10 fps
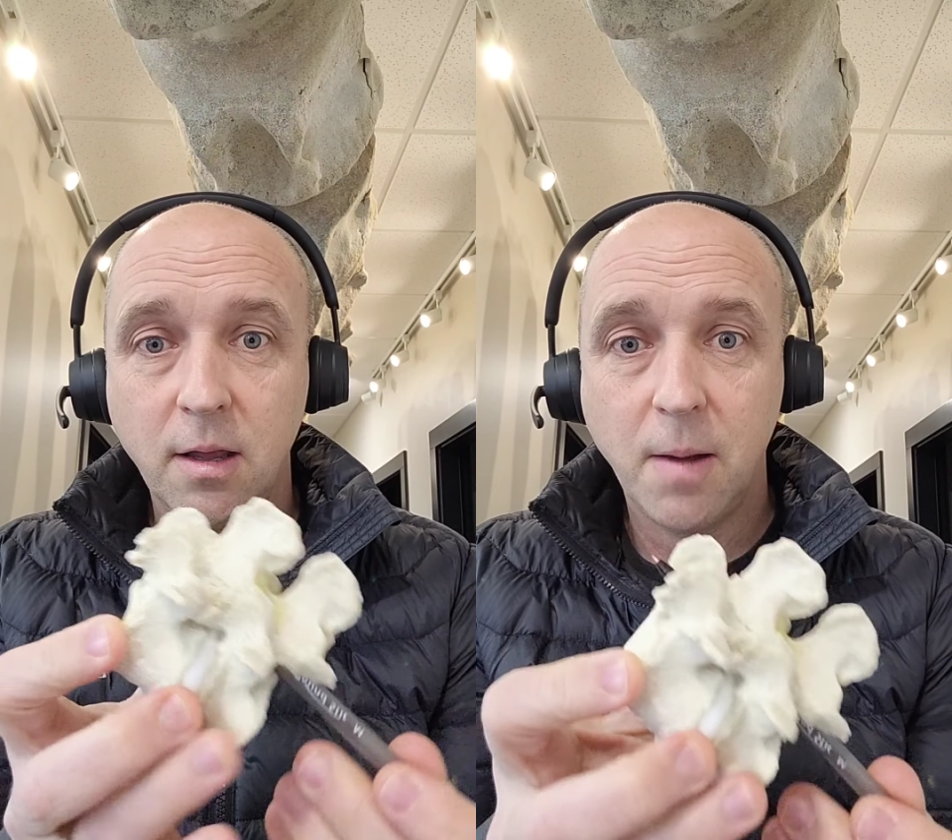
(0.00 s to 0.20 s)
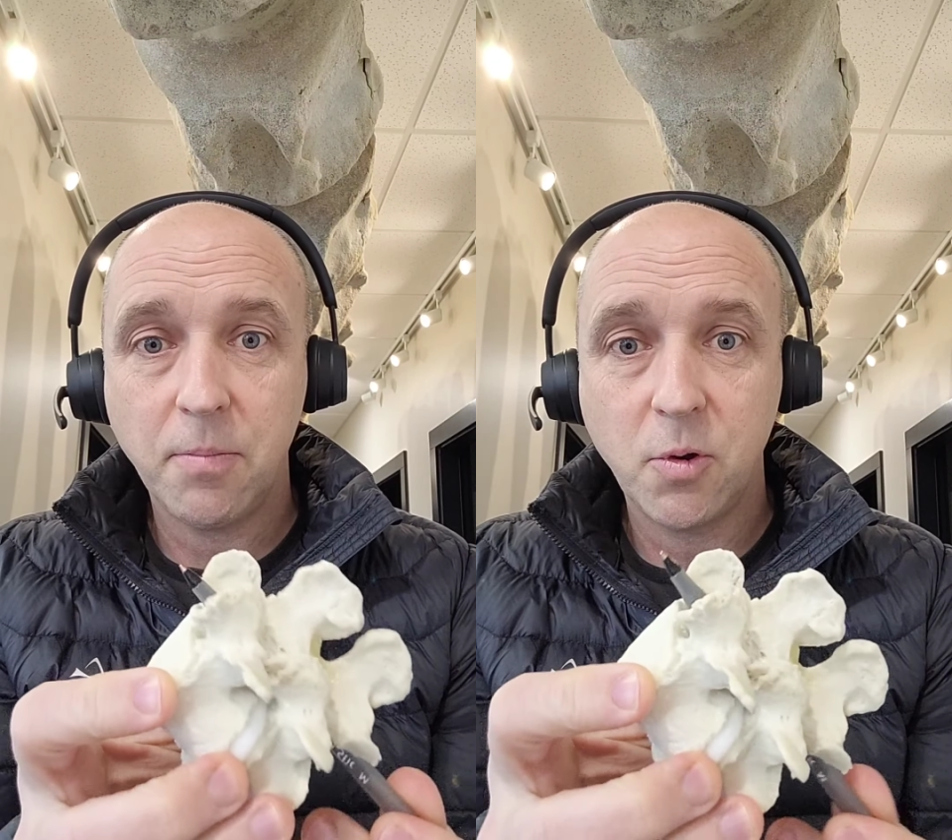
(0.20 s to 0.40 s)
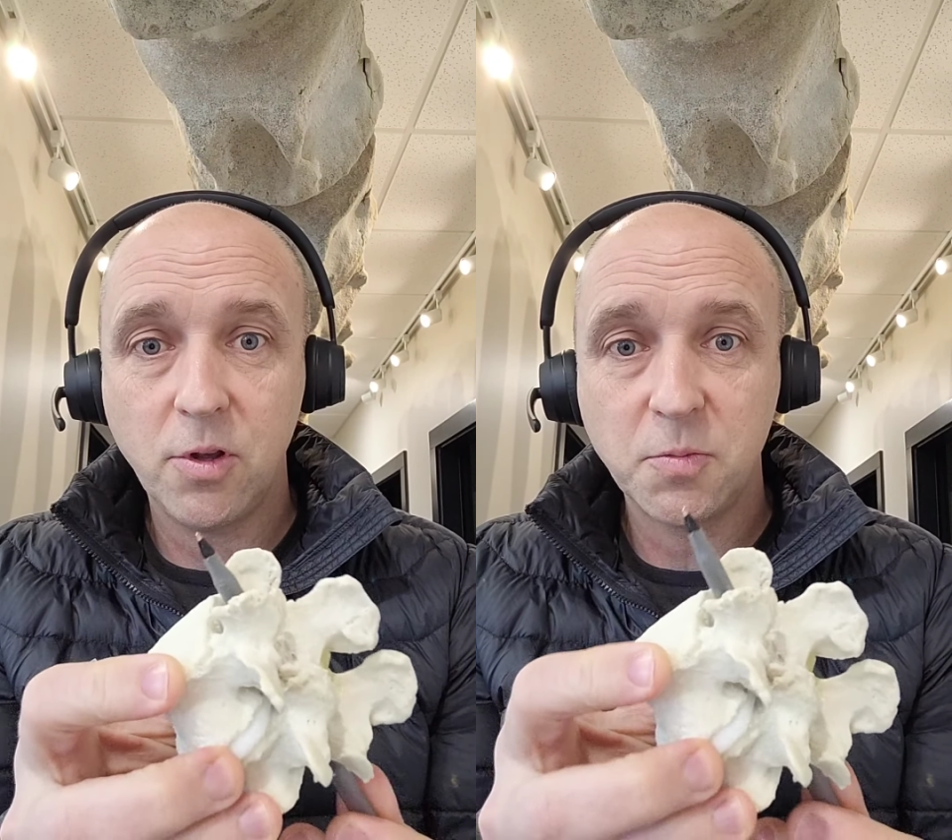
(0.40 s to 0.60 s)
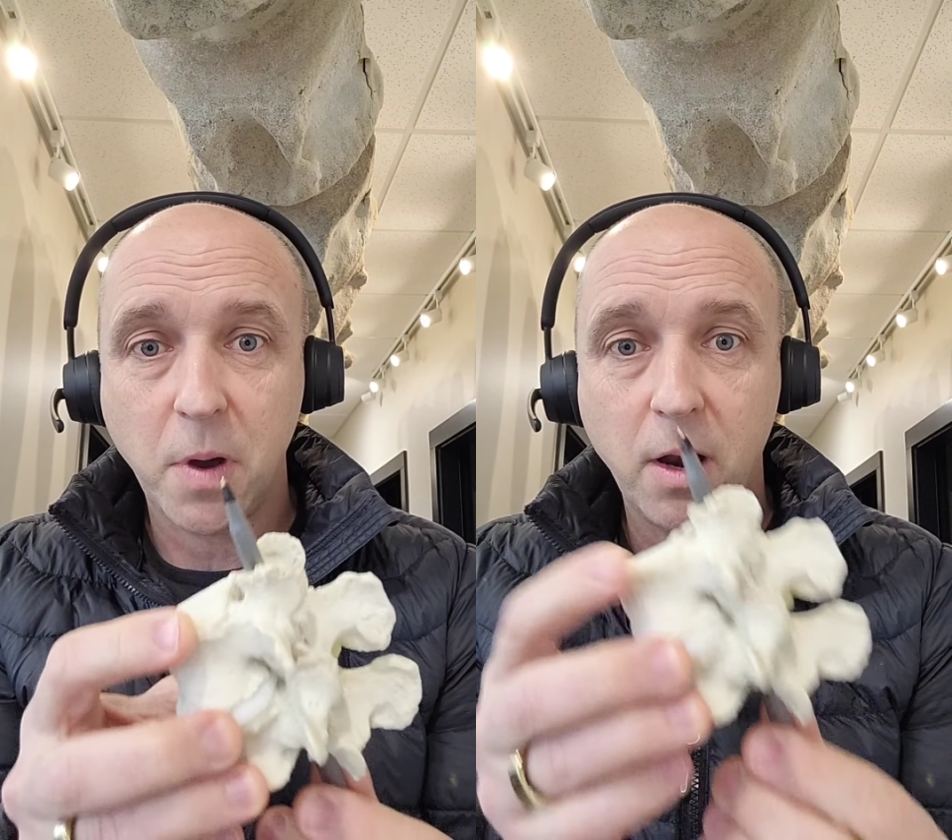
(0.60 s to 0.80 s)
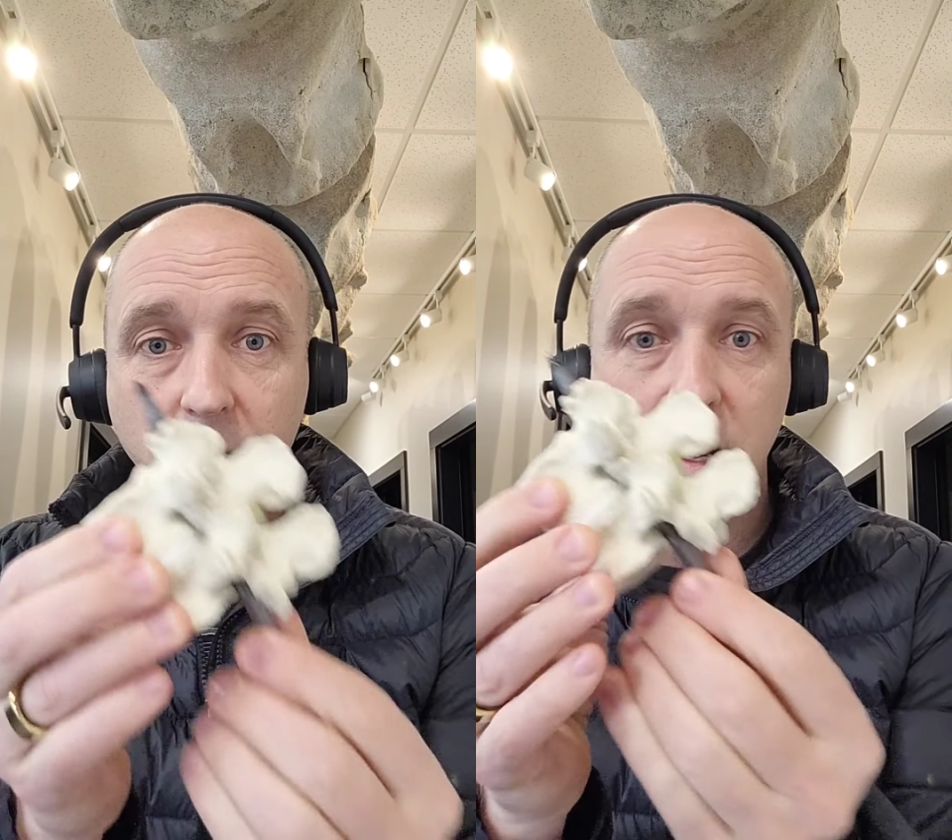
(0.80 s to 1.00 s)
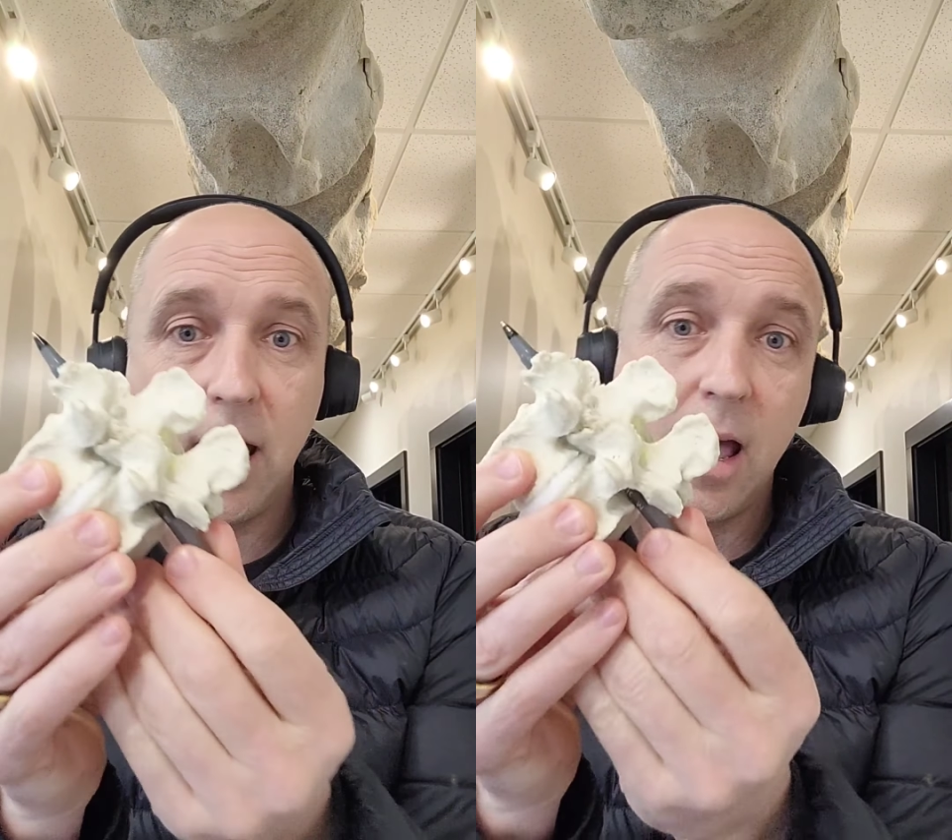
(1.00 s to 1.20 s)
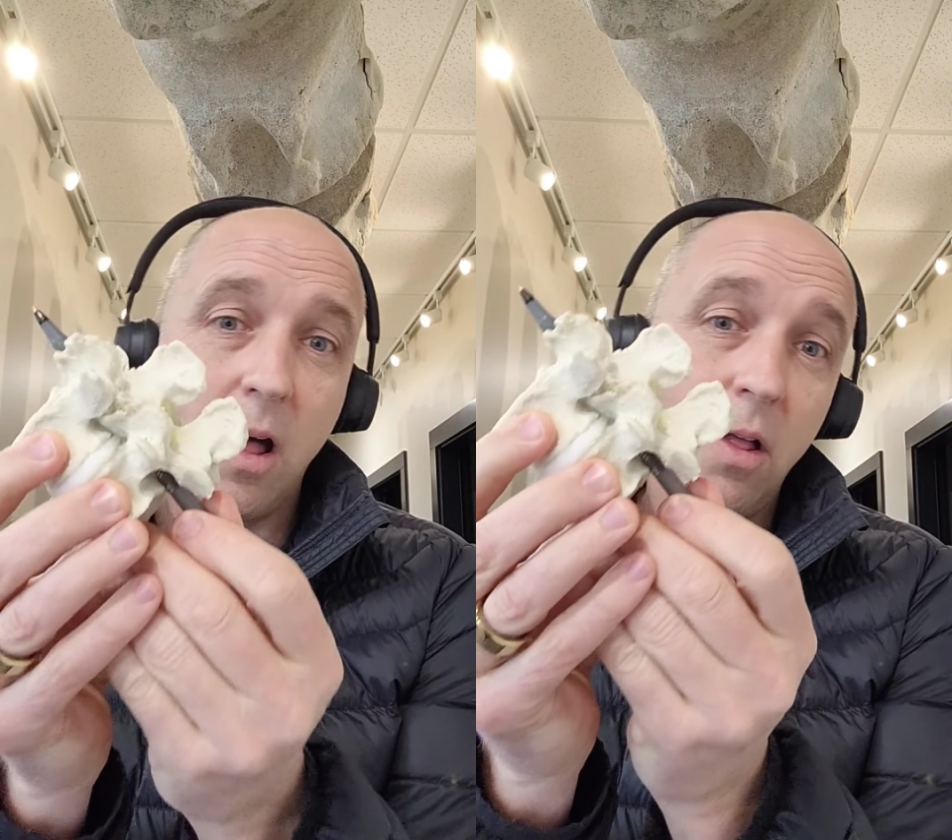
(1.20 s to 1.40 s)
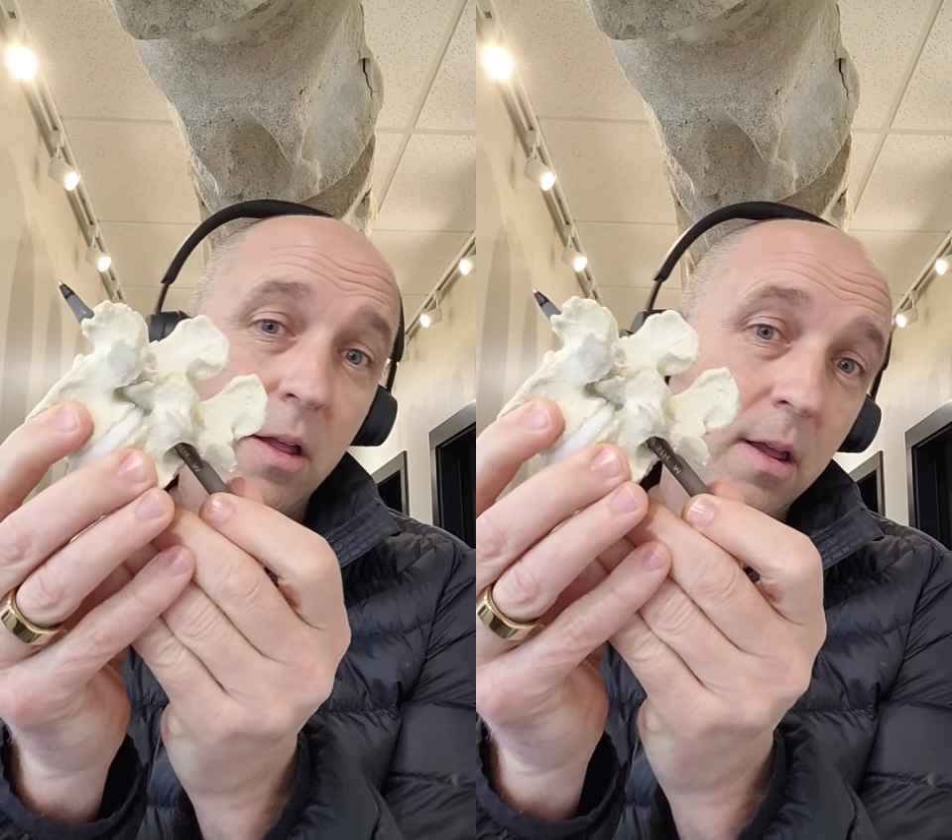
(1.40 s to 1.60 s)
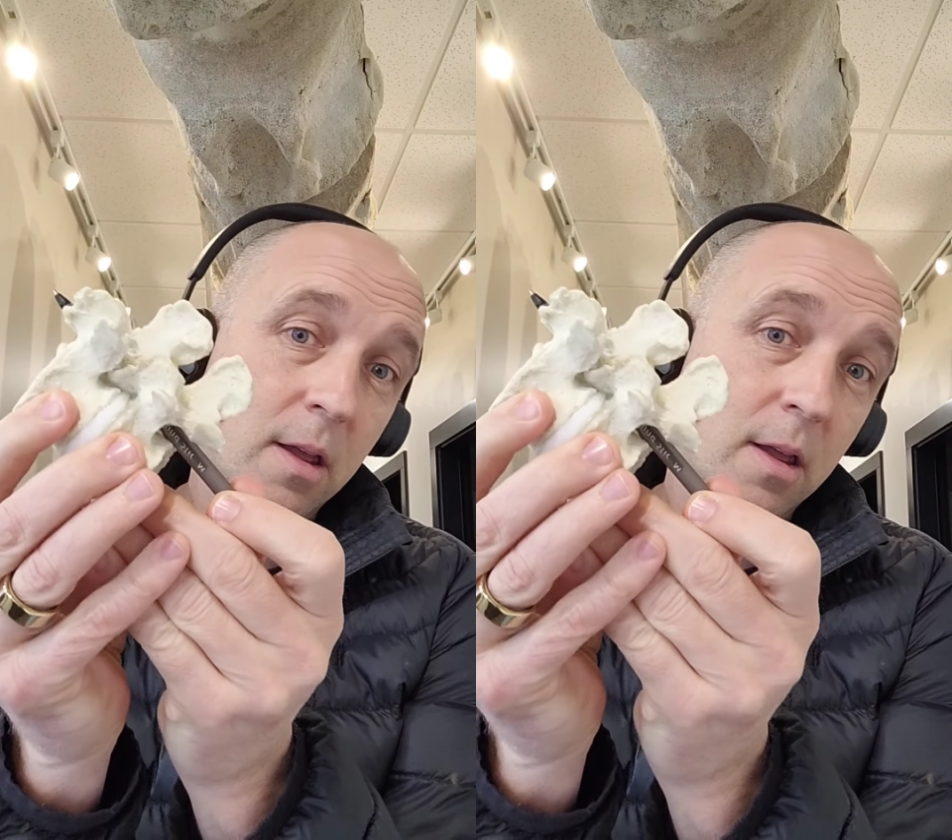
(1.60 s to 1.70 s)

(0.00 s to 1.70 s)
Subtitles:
up through the spinal canal,